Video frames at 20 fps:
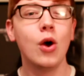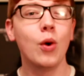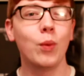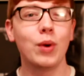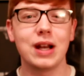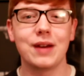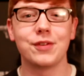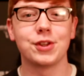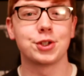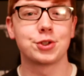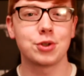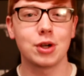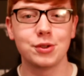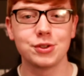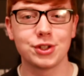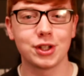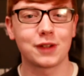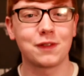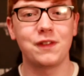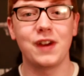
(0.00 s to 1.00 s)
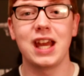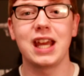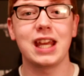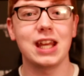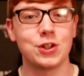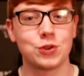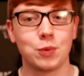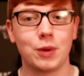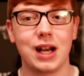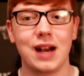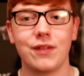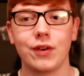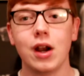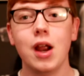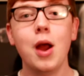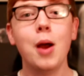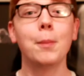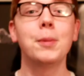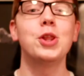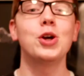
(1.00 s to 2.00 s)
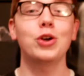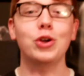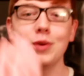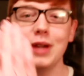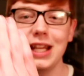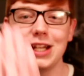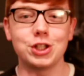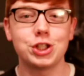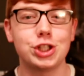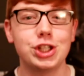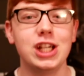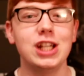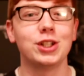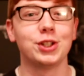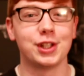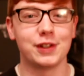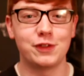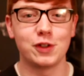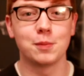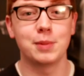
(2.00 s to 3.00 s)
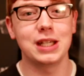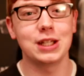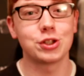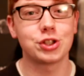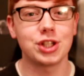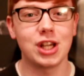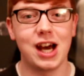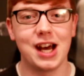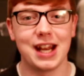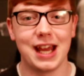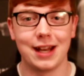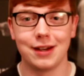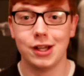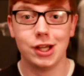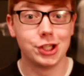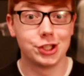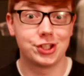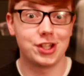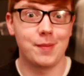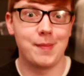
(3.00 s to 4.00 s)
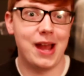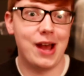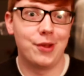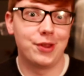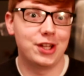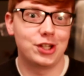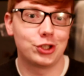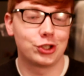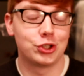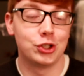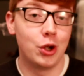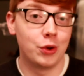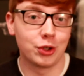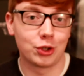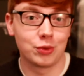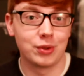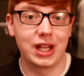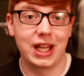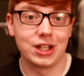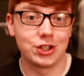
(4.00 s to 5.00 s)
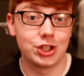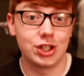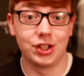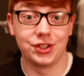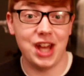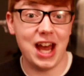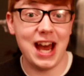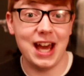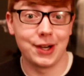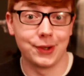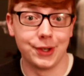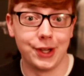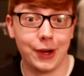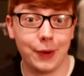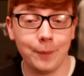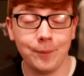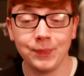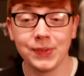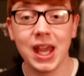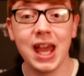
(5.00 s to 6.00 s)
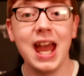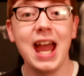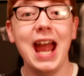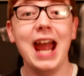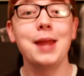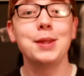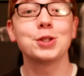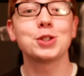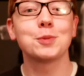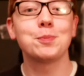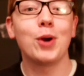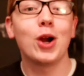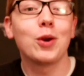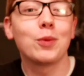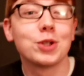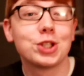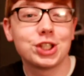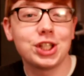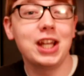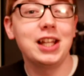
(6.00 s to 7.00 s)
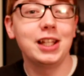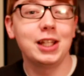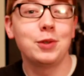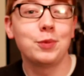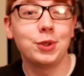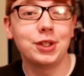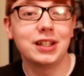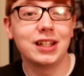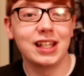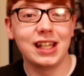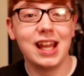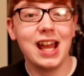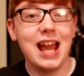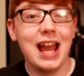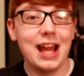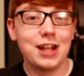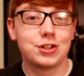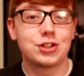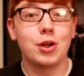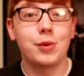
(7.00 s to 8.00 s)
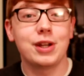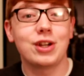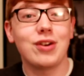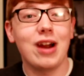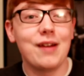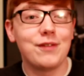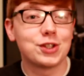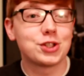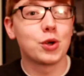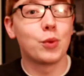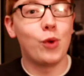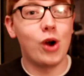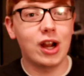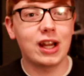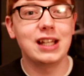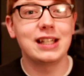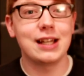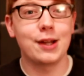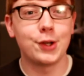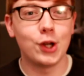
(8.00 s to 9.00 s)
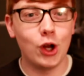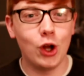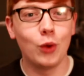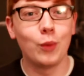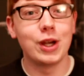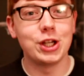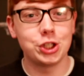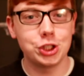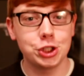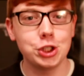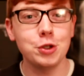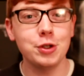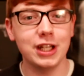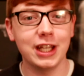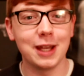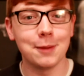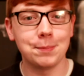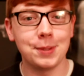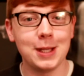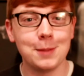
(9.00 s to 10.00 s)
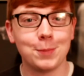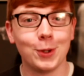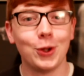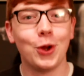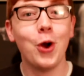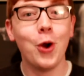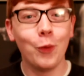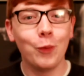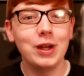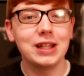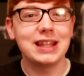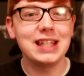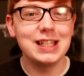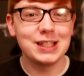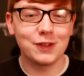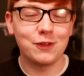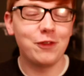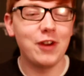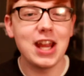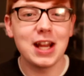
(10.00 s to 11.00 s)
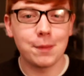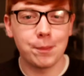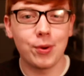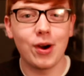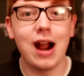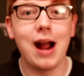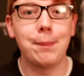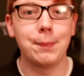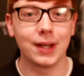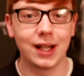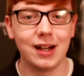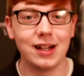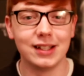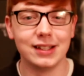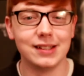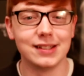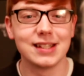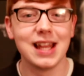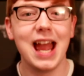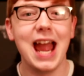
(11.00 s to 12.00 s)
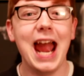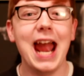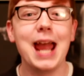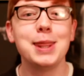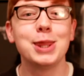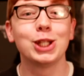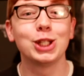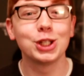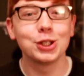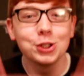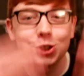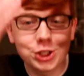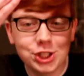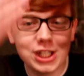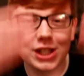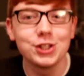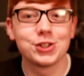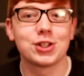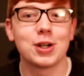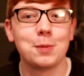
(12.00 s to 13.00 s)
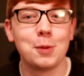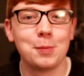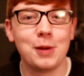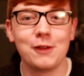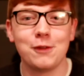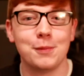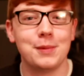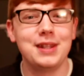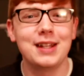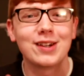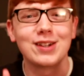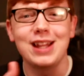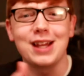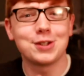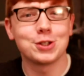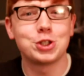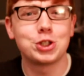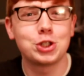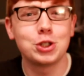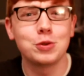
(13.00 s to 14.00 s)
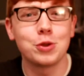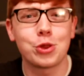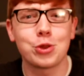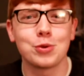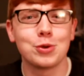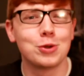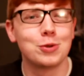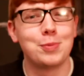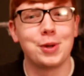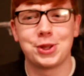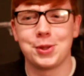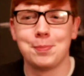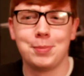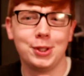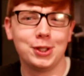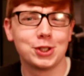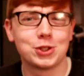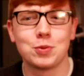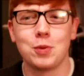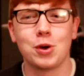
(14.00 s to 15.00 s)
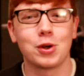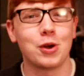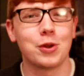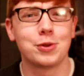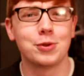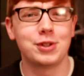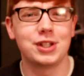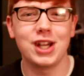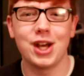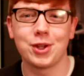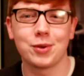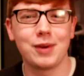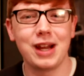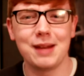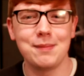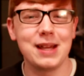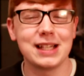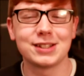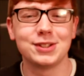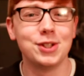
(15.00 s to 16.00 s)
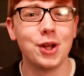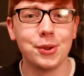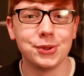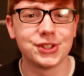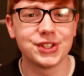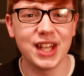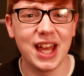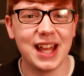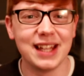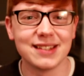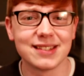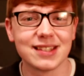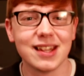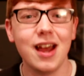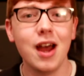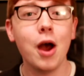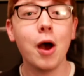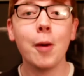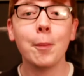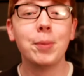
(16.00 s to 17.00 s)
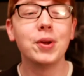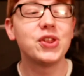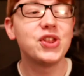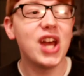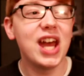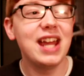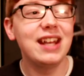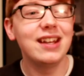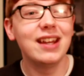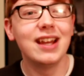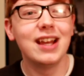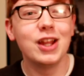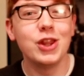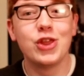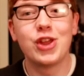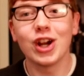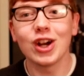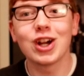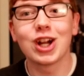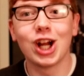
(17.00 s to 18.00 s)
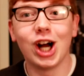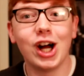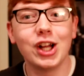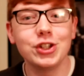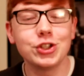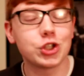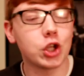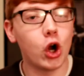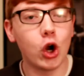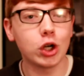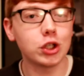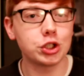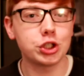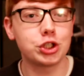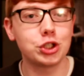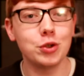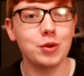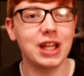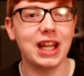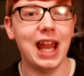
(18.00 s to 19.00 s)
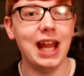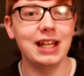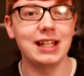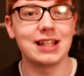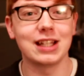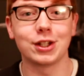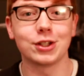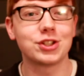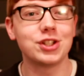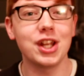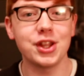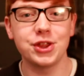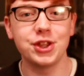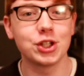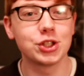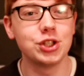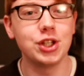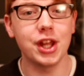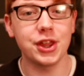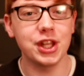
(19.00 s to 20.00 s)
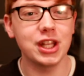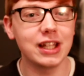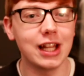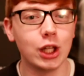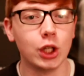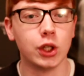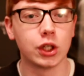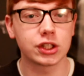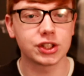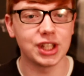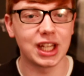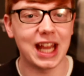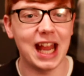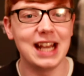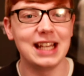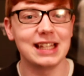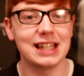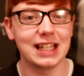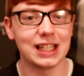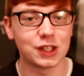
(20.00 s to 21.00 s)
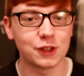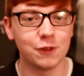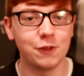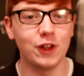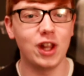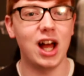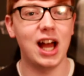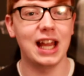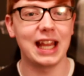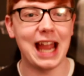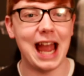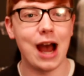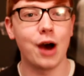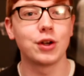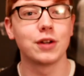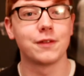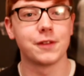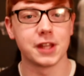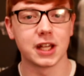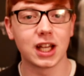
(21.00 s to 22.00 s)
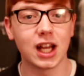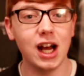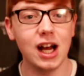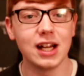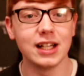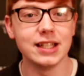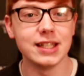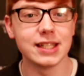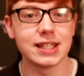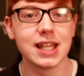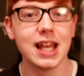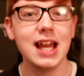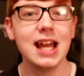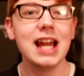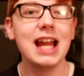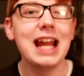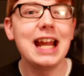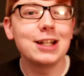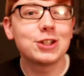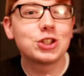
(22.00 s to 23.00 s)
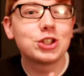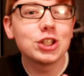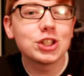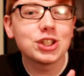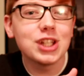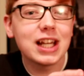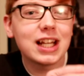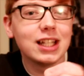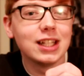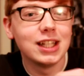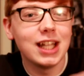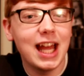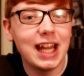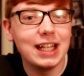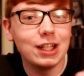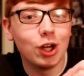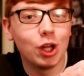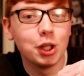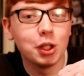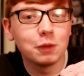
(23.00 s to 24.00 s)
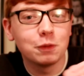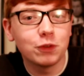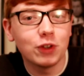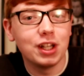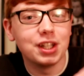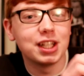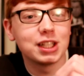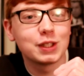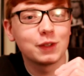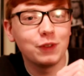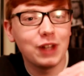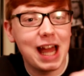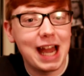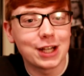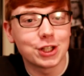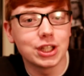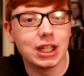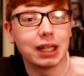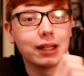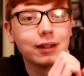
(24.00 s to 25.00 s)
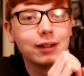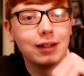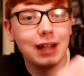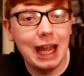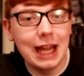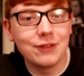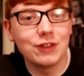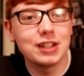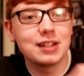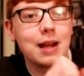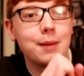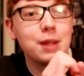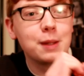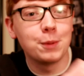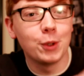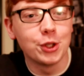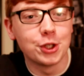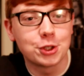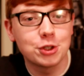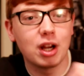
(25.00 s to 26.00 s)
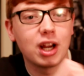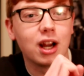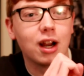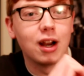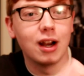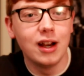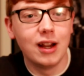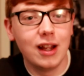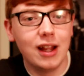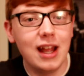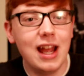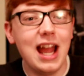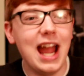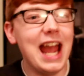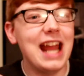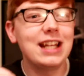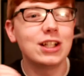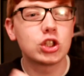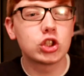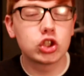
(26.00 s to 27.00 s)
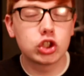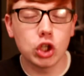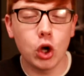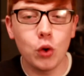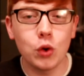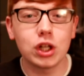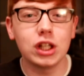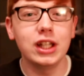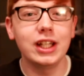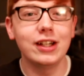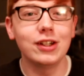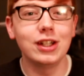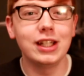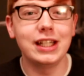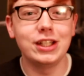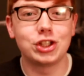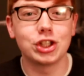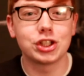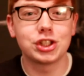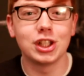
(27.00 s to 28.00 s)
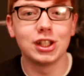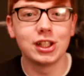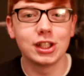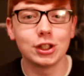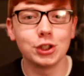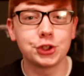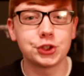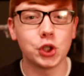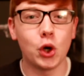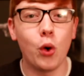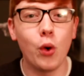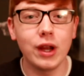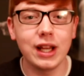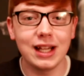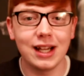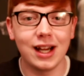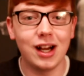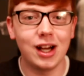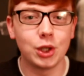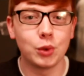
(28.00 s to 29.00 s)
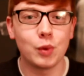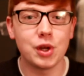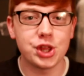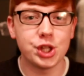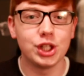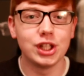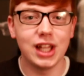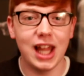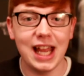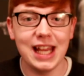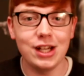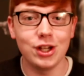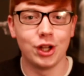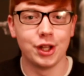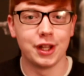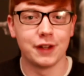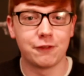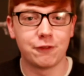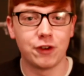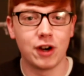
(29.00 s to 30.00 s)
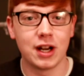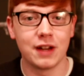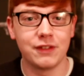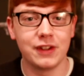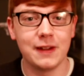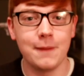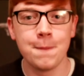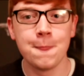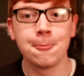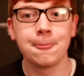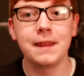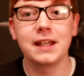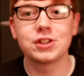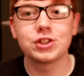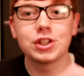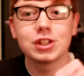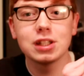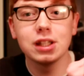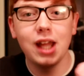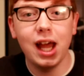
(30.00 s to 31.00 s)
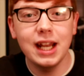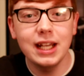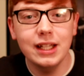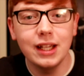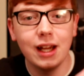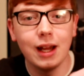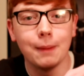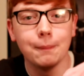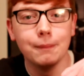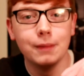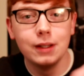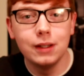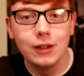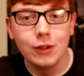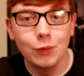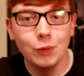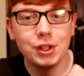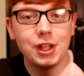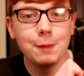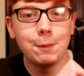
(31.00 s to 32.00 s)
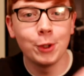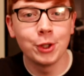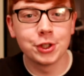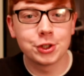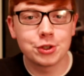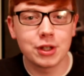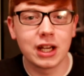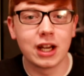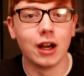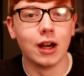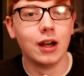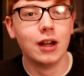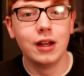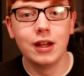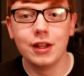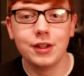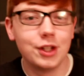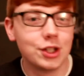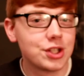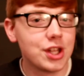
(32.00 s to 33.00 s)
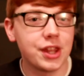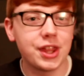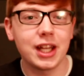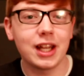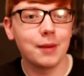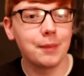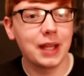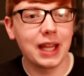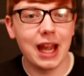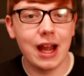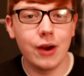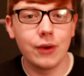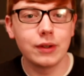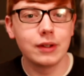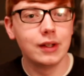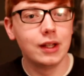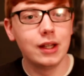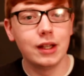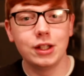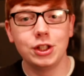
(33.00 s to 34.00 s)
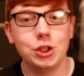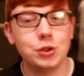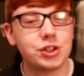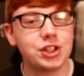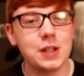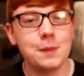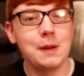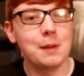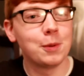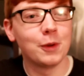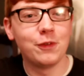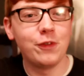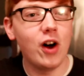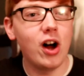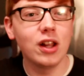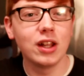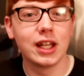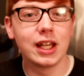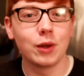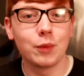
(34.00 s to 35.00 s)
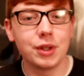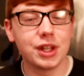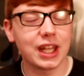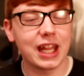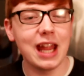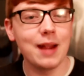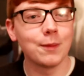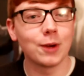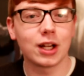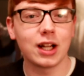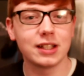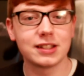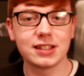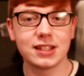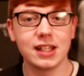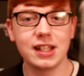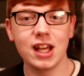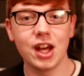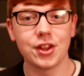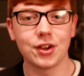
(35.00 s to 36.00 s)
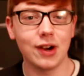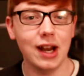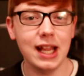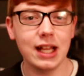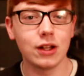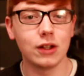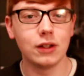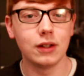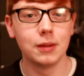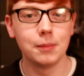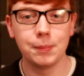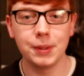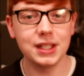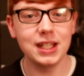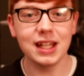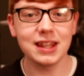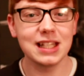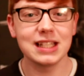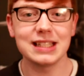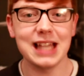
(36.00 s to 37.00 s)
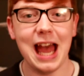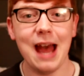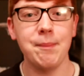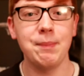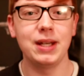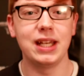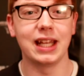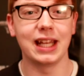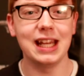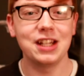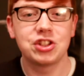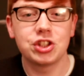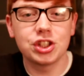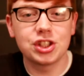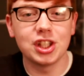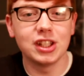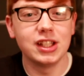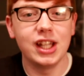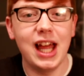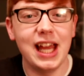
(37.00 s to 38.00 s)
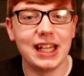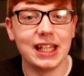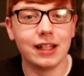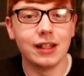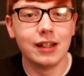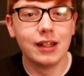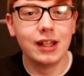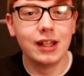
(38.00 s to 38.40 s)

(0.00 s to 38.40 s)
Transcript: Whatever, the drones look fake, it's whatever. But they'll create a shield if you're being shot at. Somehow they just know to create a shield, I don't know. And there's a part where Shailene Woodley and Zoe Kravitz are walking down a hallway shooting at people with these fake prop guns, and the little shields are up above them, and they're allowed to shoot through, but the bullets won't go through the other way. It makes no sense. But then their guns aren't shooting anything. There's nothing that looks like anything is flying out of the guns. It's just like a light on the front that's flashing every time they pull the trigger. And it's so clearly just a little toy gun with a light on the front of it that's just lighting up when they pull the trigger. There's nothing coming out. You see people falling when the camera cuts to the other angle, but nothing's happening. It's just a light.